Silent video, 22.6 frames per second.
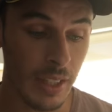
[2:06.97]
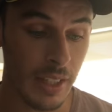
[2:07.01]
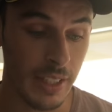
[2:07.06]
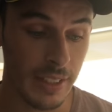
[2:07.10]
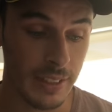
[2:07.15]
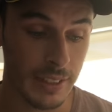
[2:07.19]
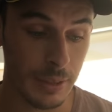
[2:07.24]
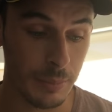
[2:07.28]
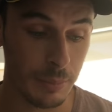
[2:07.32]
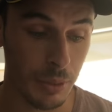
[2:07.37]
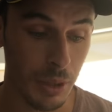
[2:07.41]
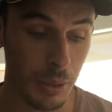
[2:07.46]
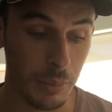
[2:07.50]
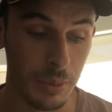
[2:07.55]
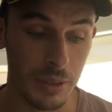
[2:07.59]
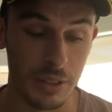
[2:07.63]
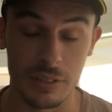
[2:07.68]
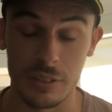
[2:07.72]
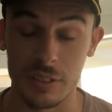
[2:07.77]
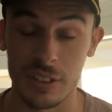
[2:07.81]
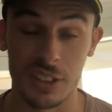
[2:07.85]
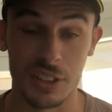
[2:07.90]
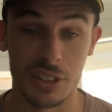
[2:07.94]
he's a,
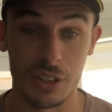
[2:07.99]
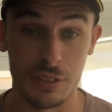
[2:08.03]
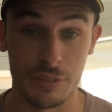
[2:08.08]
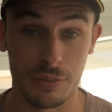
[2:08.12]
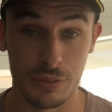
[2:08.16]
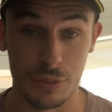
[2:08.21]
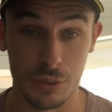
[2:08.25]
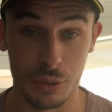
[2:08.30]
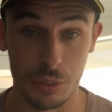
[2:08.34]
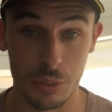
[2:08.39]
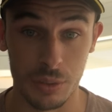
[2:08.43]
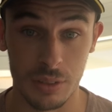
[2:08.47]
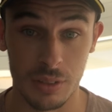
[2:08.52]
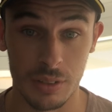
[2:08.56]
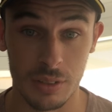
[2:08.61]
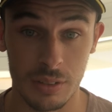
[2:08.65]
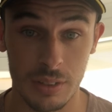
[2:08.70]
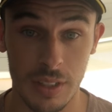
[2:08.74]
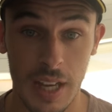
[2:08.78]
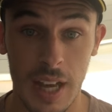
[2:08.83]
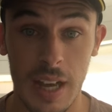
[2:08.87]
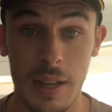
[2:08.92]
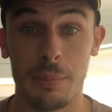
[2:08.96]
probably a reserve forward
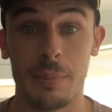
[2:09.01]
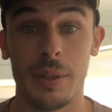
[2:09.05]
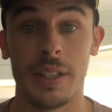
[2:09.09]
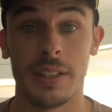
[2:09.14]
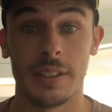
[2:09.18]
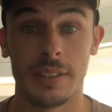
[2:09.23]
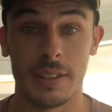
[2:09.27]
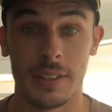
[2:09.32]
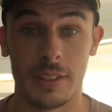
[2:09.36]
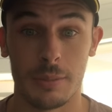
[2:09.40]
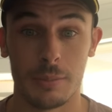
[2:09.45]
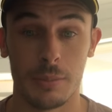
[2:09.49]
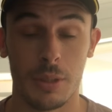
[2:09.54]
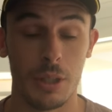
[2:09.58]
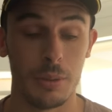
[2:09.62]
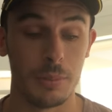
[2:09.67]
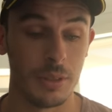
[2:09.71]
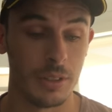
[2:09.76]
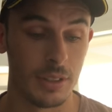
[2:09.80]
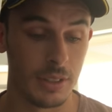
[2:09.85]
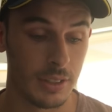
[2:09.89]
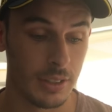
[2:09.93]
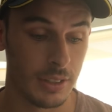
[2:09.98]
at best at the
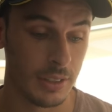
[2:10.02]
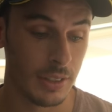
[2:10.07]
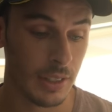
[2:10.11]
moment.